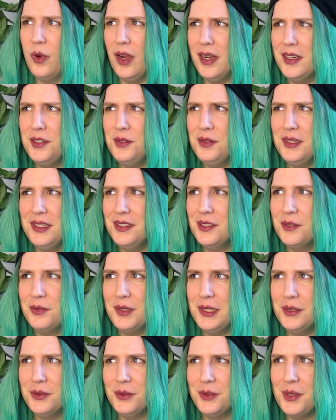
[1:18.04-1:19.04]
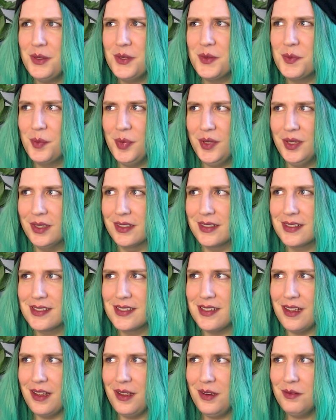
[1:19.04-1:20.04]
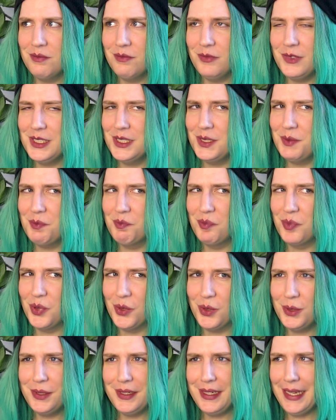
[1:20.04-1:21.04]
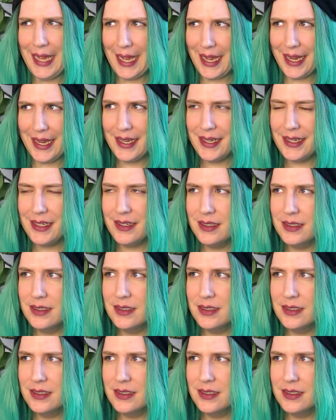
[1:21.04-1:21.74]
why do you need to read all those books? Aren't we just born gay?